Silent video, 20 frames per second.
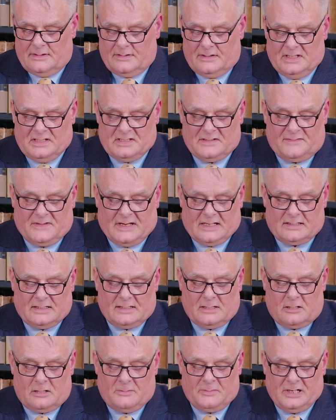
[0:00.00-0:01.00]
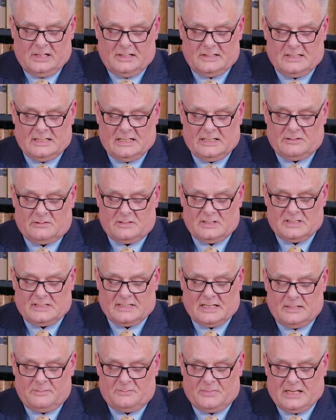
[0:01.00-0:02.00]
These affected her ability to
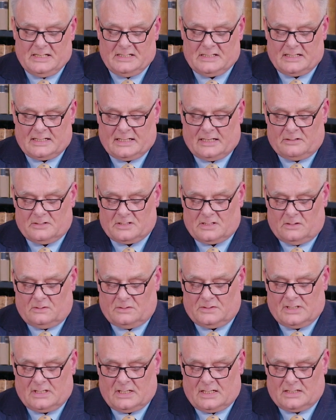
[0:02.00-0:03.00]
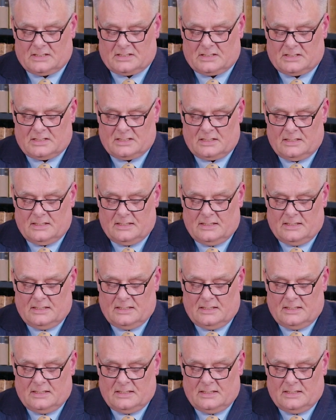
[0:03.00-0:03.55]
undertake basic household tasks.